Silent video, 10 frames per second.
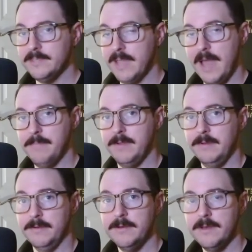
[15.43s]

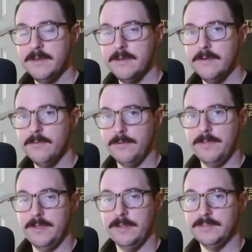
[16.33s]
happened
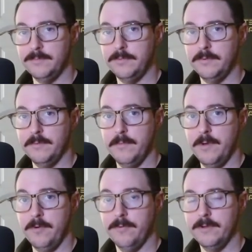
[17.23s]
within
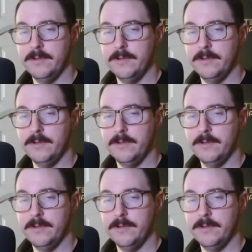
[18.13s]
SimpleMMO.